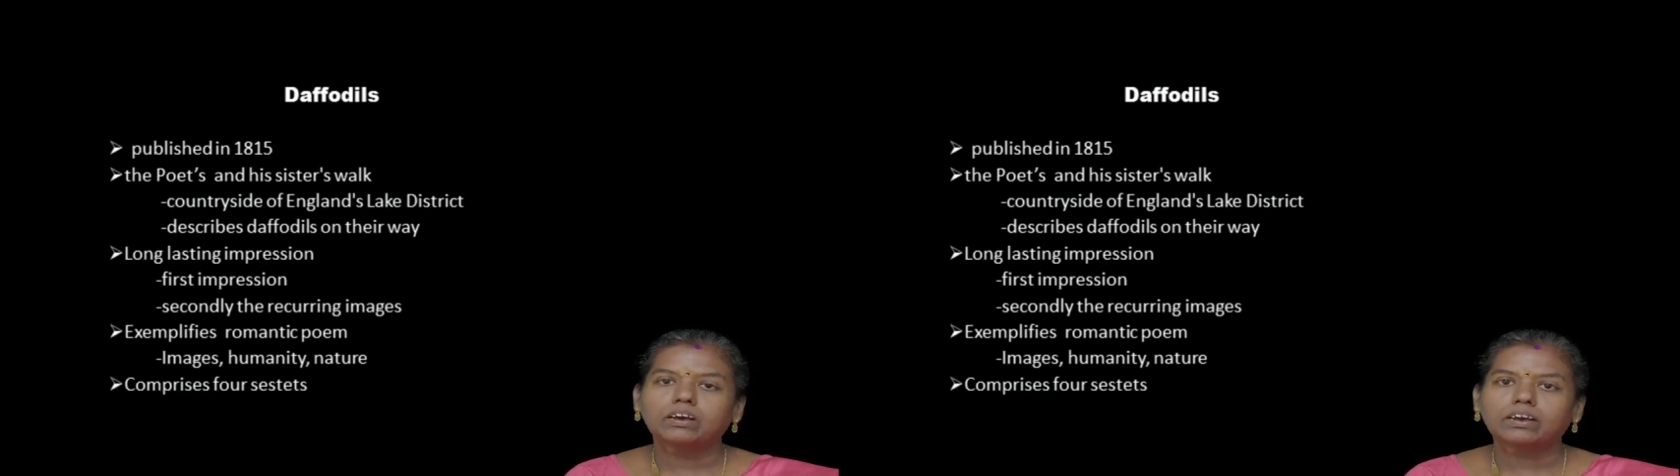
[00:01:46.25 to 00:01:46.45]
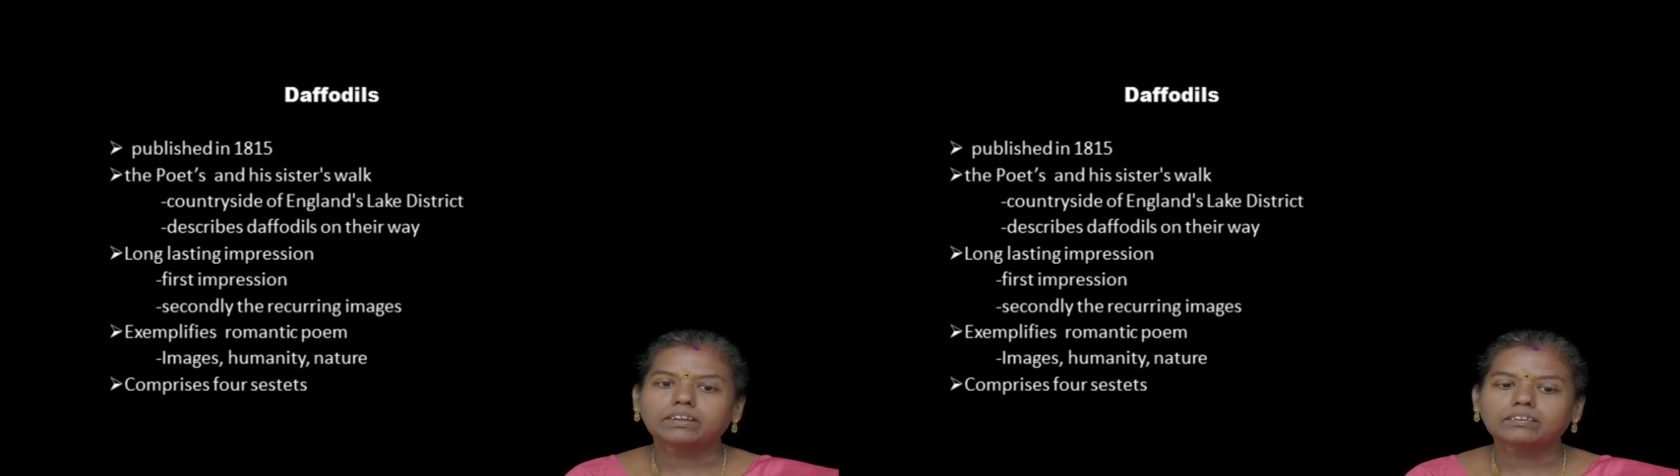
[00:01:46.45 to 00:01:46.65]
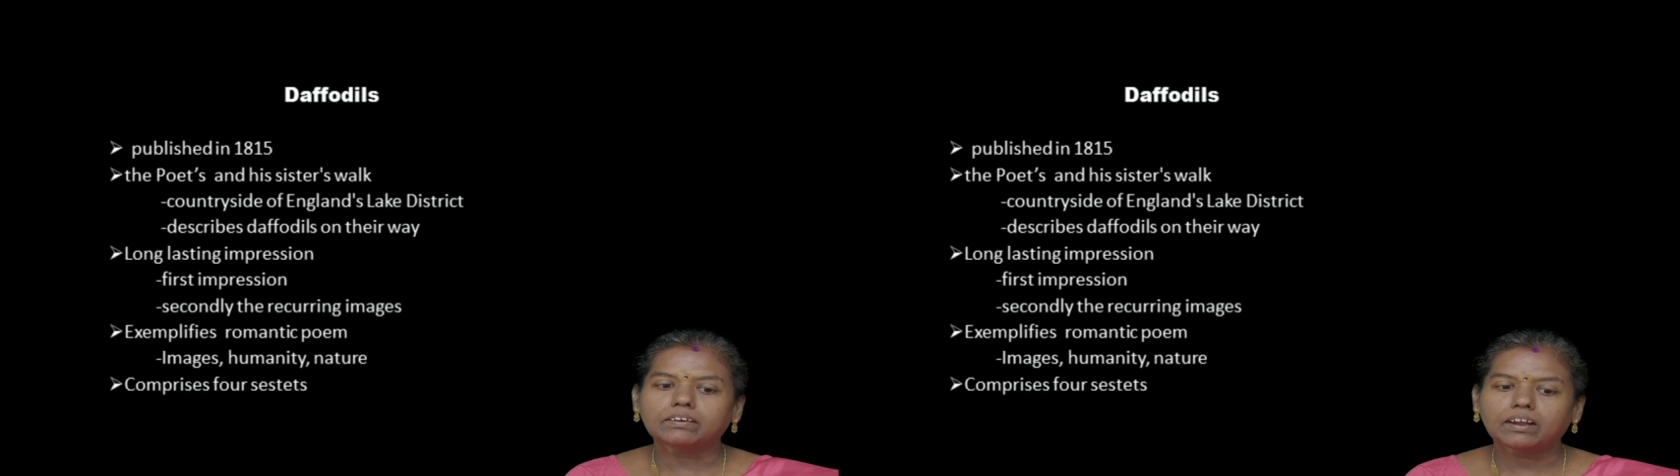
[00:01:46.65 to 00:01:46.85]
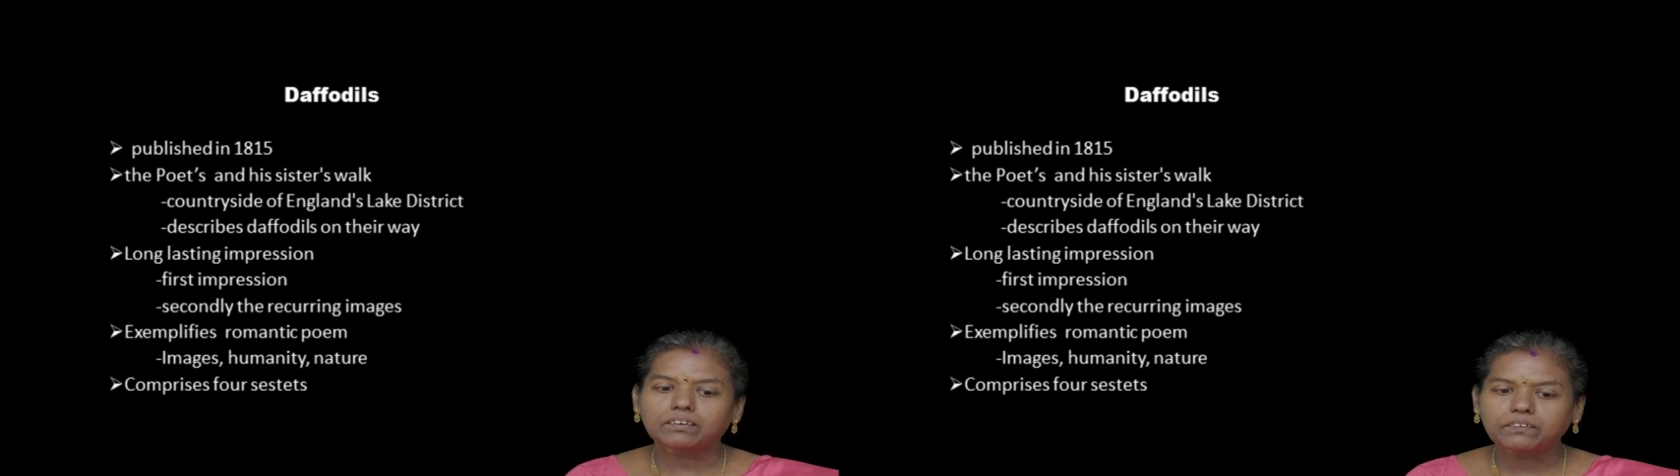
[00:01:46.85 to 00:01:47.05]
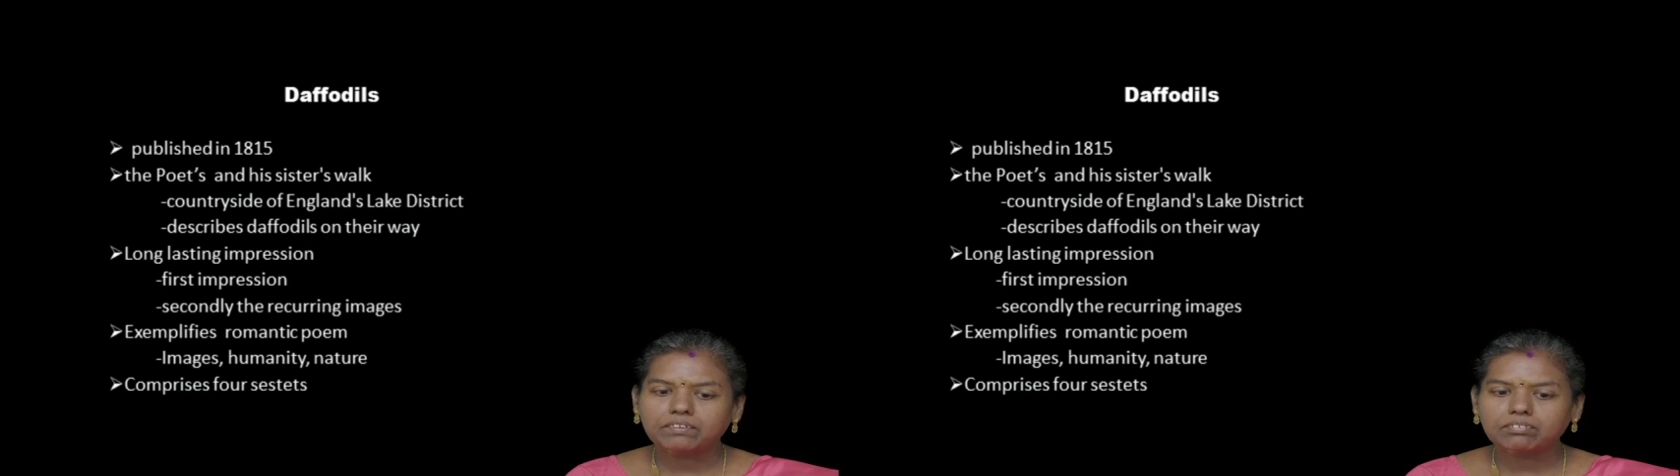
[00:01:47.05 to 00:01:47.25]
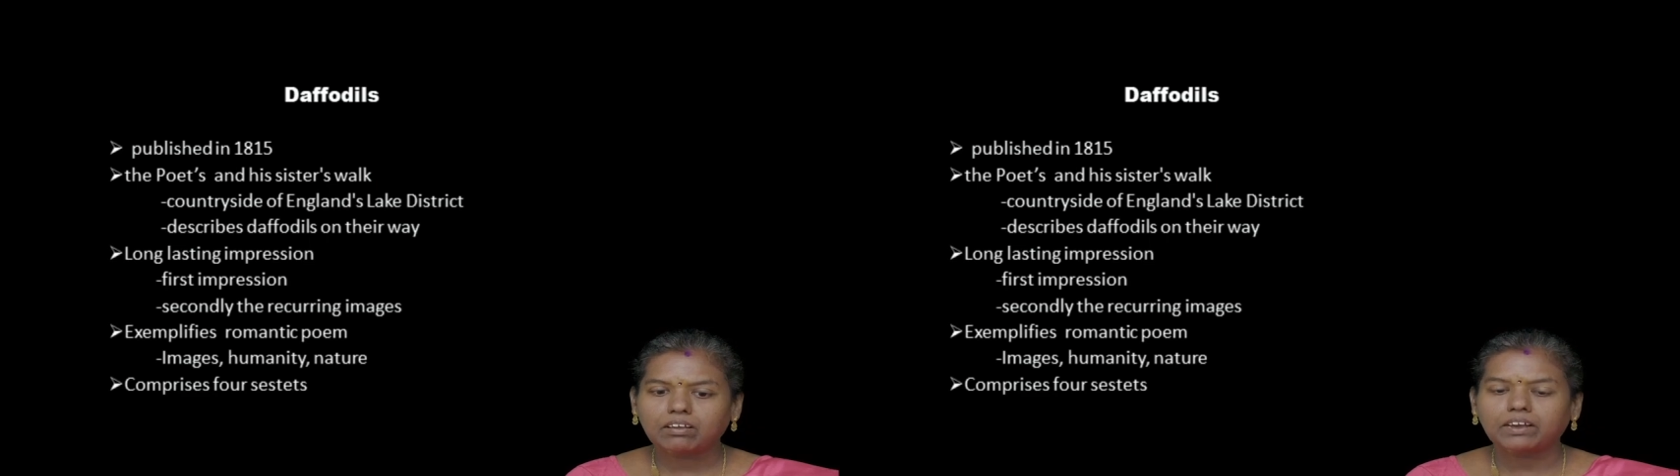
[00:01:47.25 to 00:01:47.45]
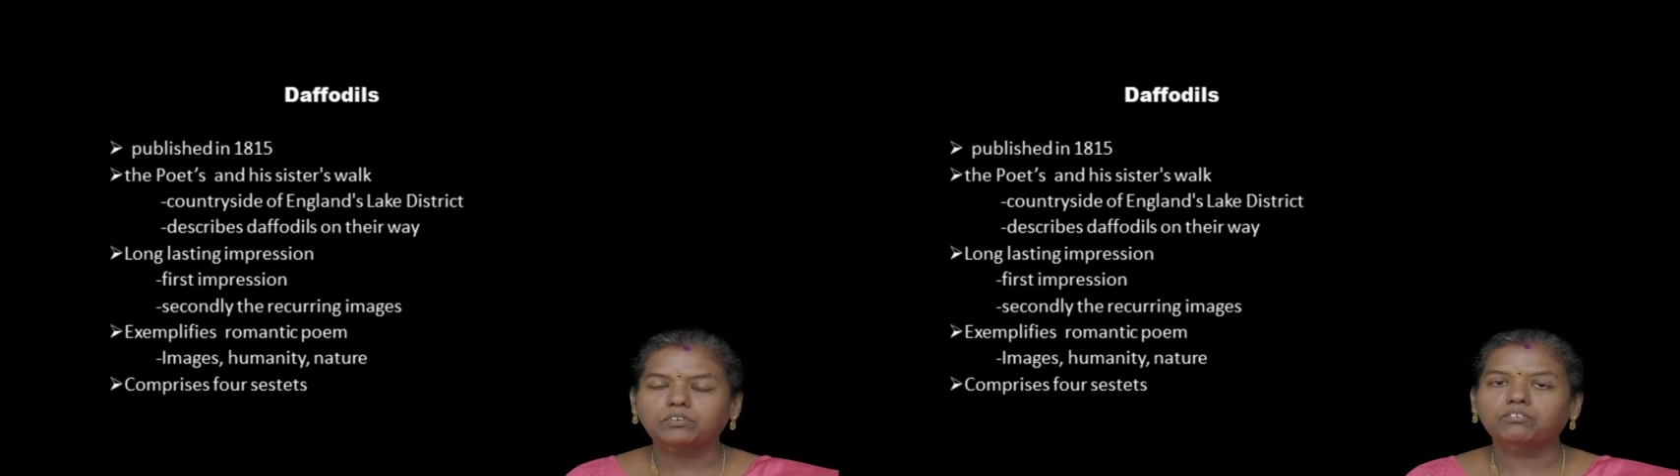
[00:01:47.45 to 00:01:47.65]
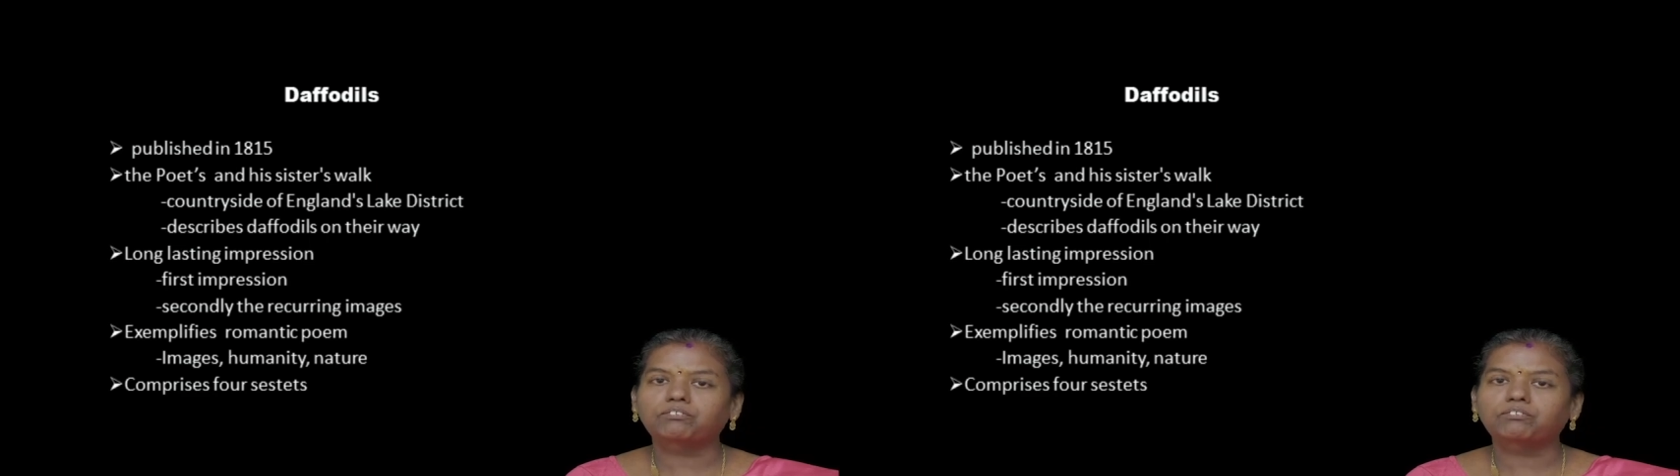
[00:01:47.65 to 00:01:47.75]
in the countryside